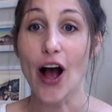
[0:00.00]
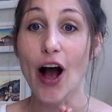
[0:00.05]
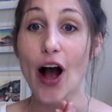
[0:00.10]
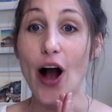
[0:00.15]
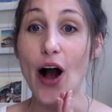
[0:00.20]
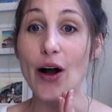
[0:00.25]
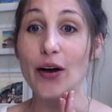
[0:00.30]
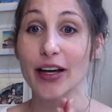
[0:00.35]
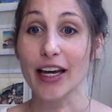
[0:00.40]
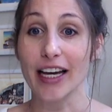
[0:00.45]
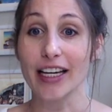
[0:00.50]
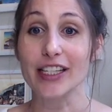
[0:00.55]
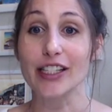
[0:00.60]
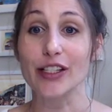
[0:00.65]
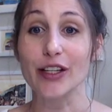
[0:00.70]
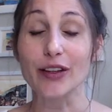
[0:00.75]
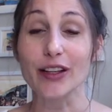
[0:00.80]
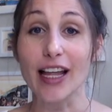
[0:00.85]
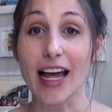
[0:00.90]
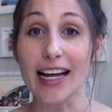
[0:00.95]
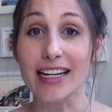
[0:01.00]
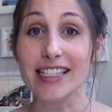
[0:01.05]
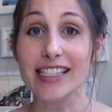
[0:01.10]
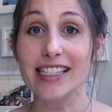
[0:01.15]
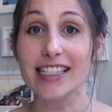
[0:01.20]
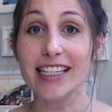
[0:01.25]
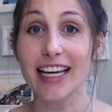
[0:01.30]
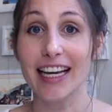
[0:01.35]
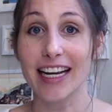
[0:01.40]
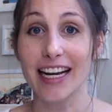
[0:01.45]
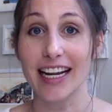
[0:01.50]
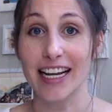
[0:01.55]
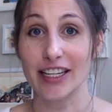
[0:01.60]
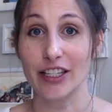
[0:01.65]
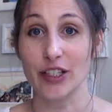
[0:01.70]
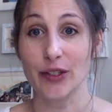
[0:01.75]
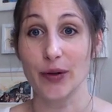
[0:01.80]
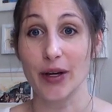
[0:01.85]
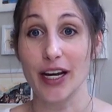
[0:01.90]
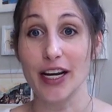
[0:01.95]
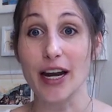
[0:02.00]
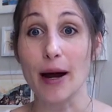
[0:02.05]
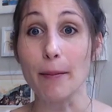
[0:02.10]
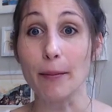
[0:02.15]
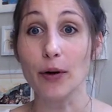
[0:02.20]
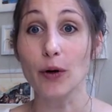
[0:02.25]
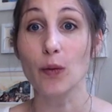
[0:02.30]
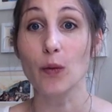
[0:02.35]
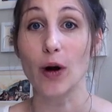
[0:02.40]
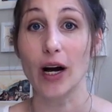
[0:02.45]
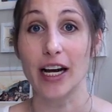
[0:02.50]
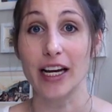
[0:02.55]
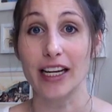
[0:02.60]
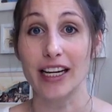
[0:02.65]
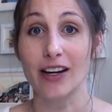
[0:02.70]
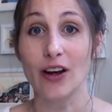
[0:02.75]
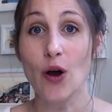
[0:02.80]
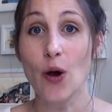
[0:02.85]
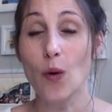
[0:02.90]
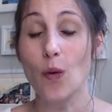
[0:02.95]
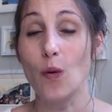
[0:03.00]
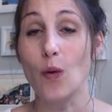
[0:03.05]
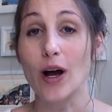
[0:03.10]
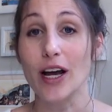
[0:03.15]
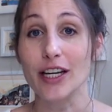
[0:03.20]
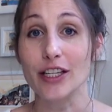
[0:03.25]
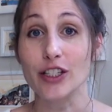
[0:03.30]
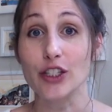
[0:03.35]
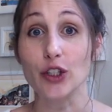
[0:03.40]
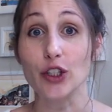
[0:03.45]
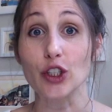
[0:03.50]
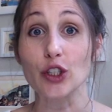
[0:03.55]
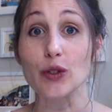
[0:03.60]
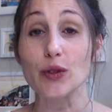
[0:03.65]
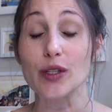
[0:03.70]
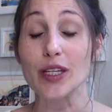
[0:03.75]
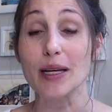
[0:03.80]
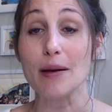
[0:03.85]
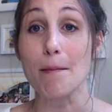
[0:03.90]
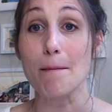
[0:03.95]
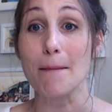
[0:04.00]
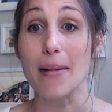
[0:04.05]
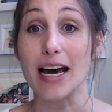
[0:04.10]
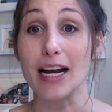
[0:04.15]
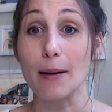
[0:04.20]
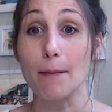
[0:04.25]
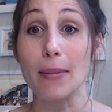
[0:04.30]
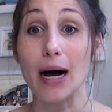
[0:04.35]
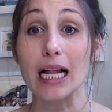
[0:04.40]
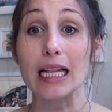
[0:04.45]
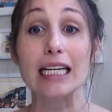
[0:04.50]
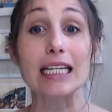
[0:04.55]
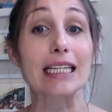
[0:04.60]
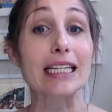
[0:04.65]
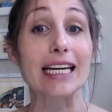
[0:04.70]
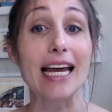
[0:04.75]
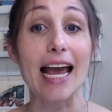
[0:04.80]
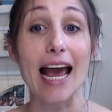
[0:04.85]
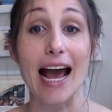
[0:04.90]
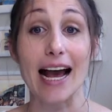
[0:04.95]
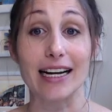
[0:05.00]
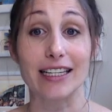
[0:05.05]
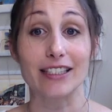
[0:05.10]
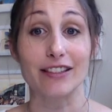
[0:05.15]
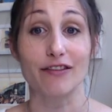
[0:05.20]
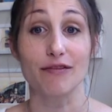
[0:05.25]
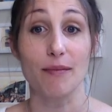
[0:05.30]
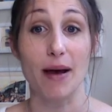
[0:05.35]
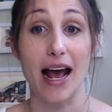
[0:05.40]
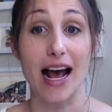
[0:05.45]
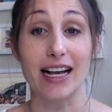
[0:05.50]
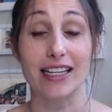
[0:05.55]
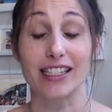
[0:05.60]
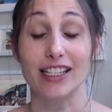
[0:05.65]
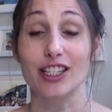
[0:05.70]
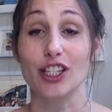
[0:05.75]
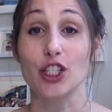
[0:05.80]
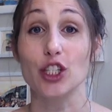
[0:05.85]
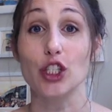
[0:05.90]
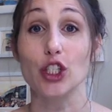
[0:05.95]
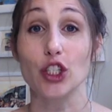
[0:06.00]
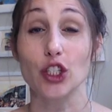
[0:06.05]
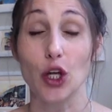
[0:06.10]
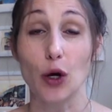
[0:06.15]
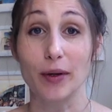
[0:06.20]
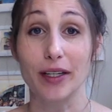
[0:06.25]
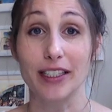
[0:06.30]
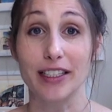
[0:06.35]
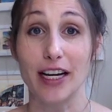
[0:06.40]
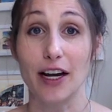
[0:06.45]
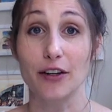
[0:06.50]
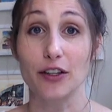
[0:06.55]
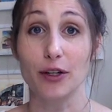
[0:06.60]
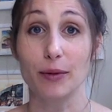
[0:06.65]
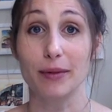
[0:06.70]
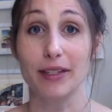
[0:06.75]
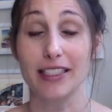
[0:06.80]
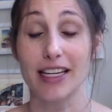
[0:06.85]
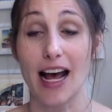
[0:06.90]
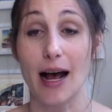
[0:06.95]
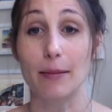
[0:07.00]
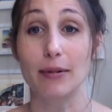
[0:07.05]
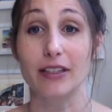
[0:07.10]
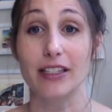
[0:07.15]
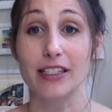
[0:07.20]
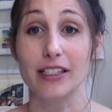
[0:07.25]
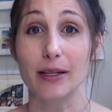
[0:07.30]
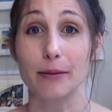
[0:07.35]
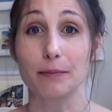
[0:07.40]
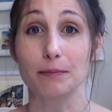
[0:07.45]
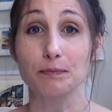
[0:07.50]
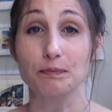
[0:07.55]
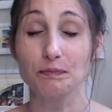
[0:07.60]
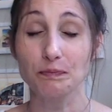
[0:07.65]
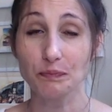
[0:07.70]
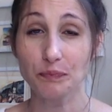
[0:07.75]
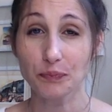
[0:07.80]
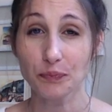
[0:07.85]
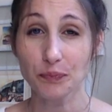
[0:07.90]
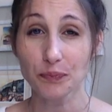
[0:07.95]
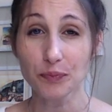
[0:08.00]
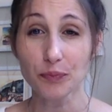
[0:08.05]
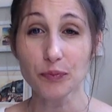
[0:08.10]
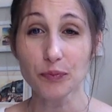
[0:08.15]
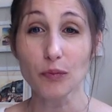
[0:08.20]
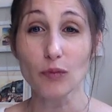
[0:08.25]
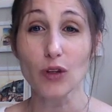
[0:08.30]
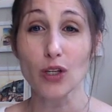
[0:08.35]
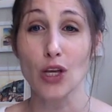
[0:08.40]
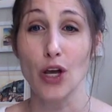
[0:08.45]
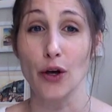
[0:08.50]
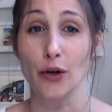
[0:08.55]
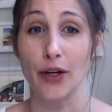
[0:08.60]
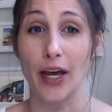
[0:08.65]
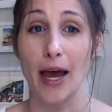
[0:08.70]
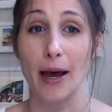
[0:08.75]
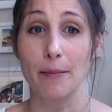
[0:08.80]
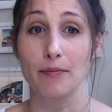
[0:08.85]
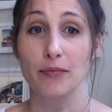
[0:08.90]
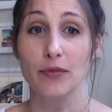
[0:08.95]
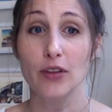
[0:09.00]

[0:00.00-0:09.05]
Okay, so let's get into it. Number one was you're losing metabolically active mass and it's slowing down your metabolism. Okay,